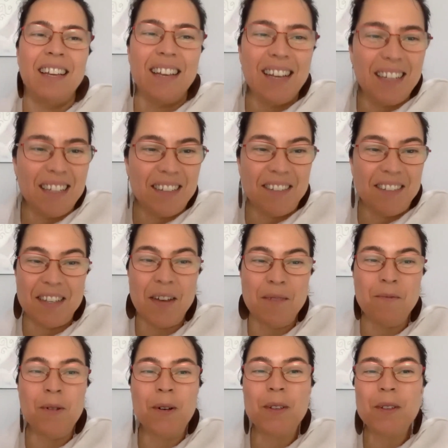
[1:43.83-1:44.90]
It was the
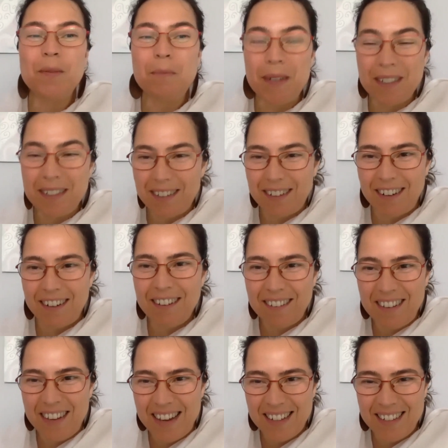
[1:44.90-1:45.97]
most bizarre
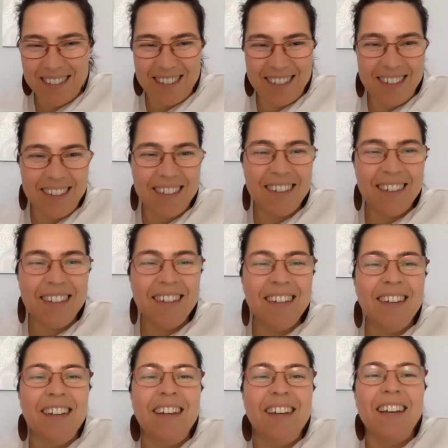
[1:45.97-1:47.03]
theater
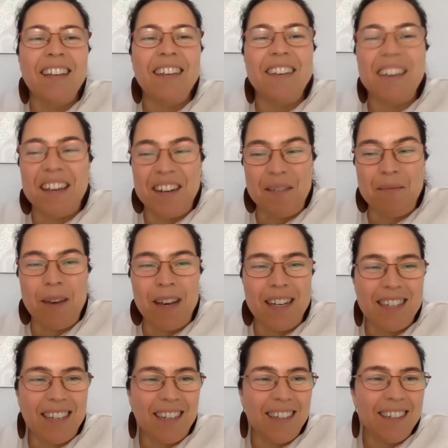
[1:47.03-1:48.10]
you can
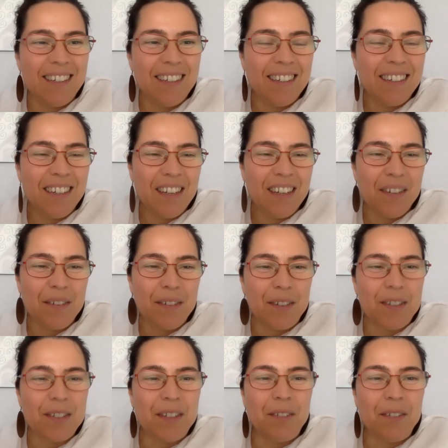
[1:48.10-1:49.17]
imagine.
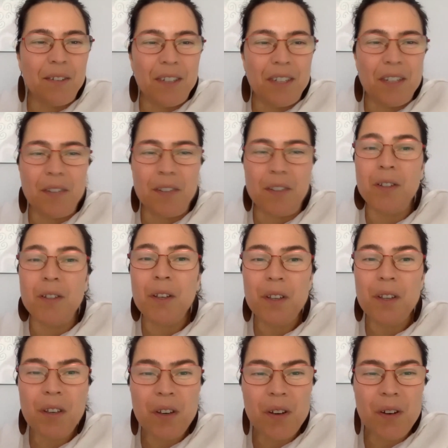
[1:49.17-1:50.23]
First of all, it was
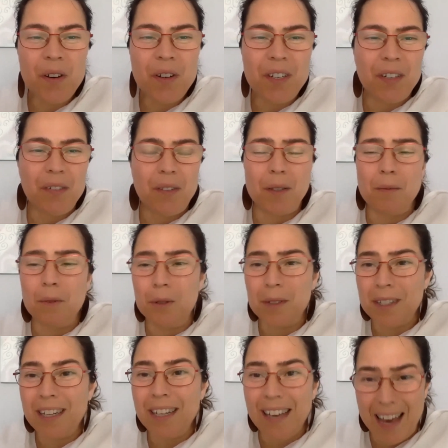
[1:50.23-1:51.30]
huge, it was
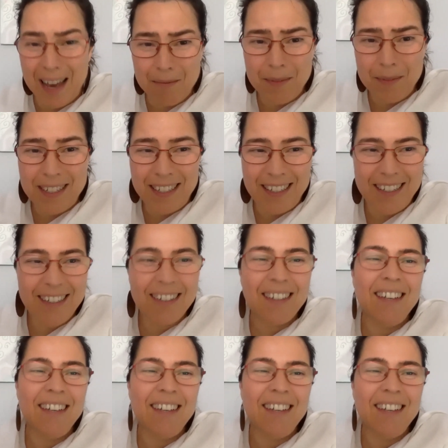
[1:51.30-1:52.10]
mostly empty.